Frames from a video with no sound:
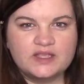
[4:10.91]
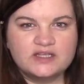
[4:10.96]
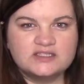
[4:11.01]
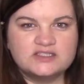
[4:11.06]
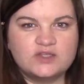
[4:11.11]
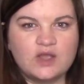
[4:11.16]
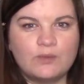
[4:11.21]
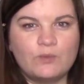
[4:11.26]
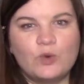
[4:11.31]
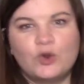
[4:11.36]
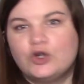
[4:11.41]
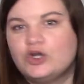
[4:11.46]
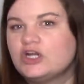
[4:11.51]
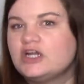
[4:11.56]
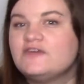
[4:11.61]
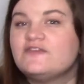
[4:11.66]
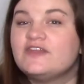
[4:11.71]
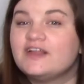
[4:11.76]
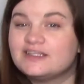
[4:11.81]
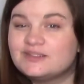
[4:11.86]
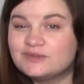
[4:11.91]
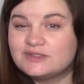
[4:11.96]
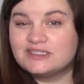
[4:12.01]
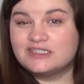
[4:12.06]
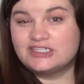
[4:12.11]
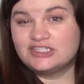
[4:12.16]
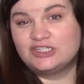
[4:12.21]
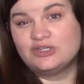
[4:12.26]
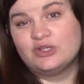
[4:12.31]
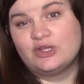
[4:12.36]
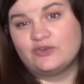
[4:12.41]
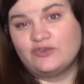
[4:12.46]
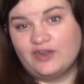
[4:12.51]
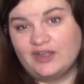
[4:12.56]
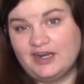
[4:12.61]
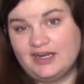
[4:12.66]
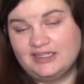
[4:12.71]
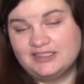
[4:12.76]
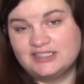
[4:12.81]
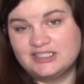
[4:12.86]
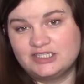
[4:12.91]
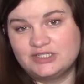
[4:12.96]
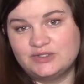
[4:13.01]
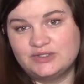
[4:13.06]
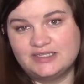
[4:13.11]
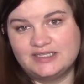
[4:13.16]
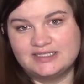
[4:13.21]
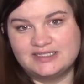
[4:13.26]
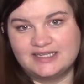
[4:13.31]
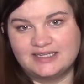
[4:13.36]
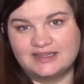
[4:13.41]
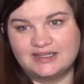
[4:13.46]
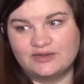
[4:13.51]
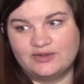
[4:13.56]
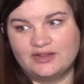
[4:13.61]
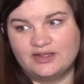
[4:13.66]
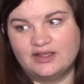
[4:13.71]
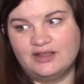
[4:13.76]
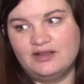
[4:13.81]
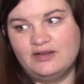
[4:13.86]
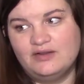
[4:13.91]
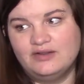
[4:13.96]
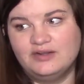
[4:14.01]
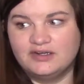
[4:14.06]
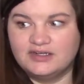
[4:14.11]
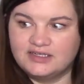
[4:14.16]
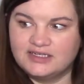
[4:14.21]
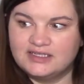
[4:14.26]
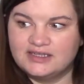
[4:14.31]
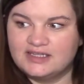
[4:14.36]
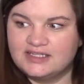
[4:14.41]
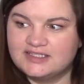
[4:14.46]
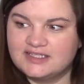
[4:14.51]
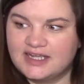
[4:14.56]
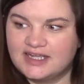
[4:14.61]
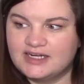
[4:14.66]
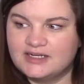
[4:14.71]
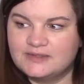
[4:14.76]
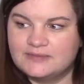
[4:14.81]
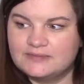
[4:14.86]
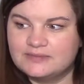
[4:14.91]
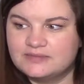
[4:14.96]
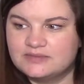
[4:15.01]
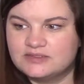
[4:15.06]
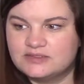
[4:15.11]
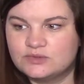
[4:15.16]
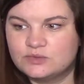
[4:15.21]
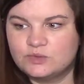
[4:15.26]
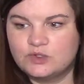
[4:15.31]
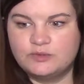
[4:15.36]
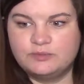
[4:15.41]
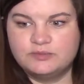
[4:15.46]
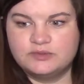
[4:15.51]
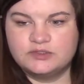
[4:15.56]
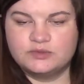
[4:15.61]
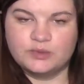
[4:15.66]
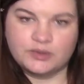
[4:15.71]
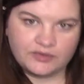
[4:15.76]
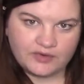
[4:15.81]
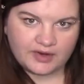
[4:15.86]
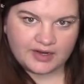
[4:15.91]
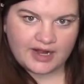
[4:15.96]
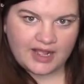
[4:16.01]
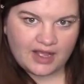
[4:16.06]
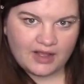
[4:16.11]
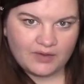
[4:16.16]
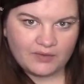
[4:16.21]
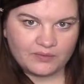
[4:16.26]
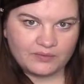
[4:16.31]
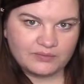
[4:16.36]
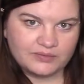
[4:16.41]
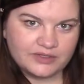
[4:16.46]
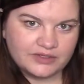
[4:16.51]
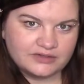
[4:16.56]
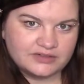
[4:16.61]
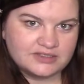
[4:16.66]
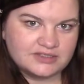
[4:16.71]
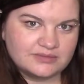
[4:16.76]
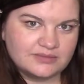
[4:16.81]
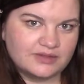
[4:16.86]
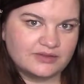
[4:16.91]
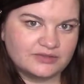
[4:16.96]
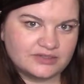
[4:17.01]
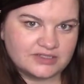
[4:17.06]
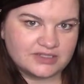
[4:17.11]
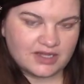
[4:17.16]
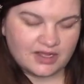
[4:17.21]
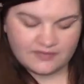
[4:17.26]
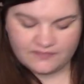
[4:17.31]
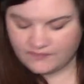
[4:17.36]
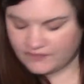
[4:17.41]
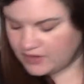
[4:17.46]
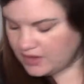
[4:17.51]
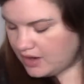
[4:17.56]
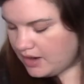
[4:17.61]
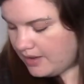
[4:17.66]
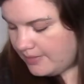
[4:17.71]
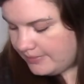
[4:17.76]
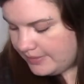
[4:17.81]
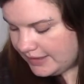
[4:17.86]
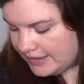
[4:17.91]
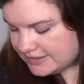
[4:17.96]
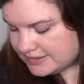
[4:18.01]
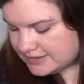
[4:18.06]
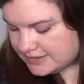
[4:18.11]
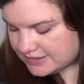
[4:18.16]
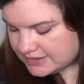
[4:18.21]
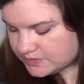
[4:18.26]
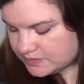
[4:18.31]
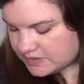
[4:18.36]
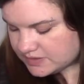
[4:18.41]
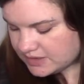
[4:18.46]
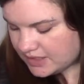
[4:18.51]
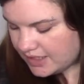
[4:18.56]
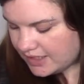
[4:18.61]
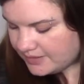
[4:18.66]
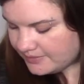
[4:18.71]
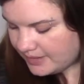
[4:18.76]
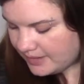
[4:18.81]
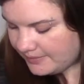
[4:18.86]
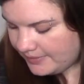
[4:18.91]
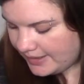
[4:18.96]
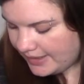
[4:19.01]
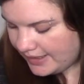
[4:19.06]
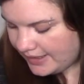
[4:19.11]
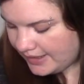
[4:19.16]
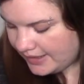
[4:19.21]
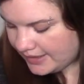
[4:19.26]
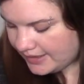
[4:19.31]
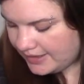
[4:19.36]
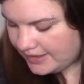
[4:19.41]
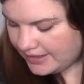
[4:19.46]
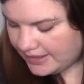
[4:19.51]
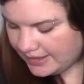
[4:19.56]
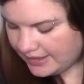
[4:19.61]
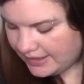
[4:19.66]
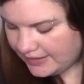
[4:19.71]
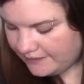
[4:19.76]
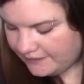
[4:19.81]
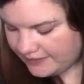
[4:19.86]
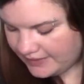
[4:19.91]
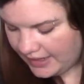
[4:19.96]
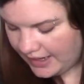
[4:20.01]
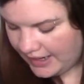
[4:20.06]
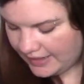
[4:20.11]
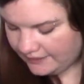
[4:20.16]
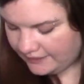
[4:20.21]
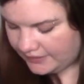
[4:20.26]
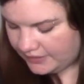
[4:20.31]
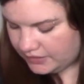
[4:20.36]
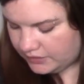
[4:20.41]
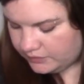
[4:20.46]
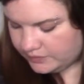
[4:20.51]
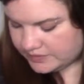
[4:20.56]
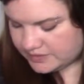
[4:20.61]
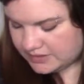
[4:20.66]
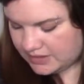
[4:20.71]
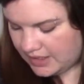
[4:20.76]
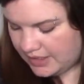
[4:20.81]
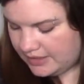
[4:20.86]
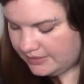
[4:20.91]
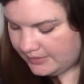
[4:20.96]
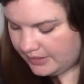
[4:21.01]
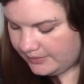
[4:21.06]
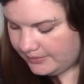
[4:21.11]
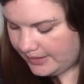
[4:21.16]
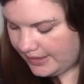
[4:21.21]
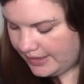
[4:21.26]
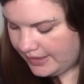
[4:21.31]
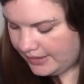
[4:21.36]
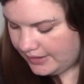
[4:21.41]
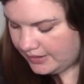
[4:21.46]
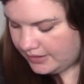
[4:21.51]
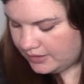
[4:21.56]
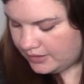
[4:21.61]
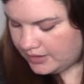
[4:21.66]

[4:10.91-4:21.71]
So I'm wondering if that's what the issue they ran into is, like, they're like, oh, you're gonna get these items, whoops, we ran out, here's some other stuff, because this was not in my bag and the eyeliner was not in my bag,